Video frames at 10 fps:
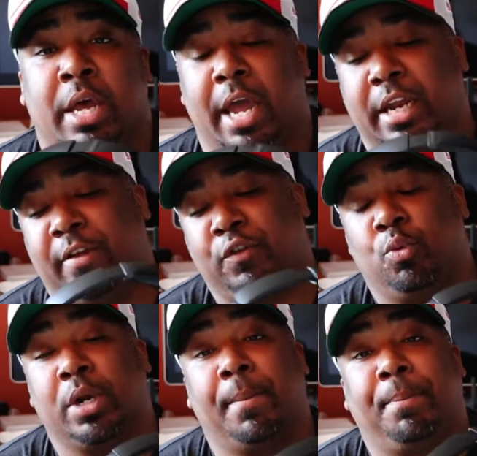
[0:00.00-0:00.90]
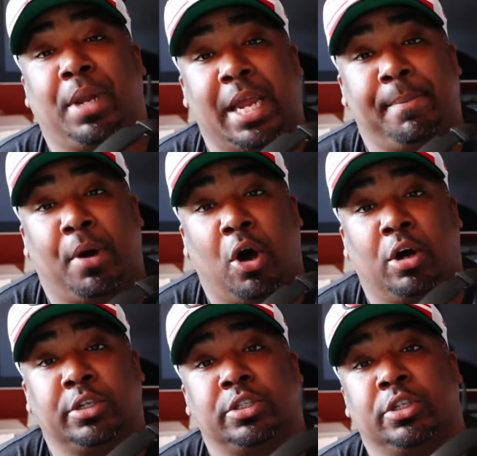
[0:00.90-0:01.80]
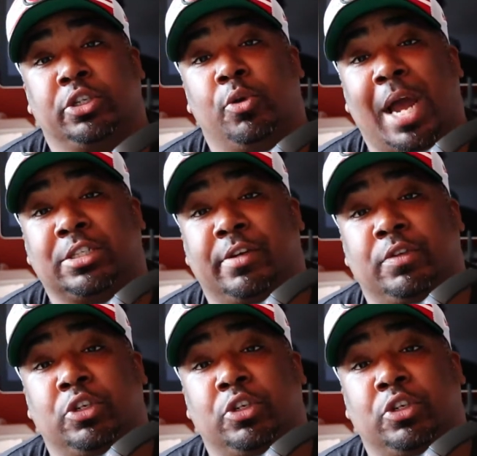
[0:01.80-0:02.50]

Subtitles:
And if you want to play pause, you actually have to